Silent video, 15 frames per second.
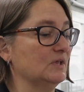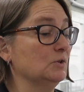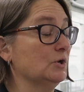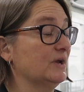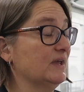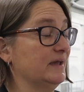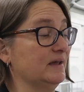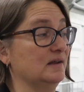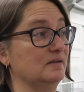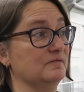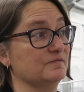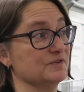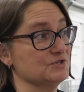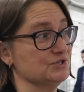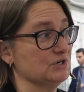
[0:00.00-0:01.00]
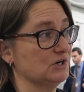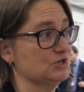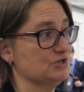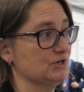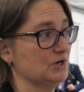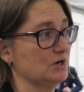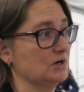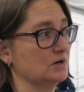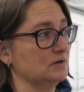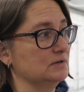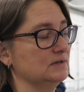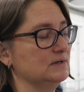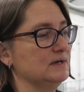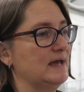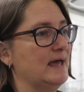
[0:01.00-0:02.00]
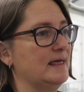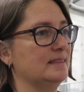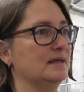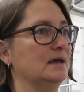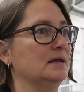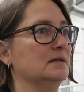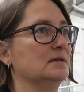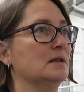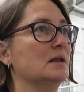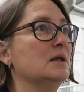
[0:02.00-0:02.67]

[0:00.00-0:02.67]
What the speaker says: looking at infrastructure, and then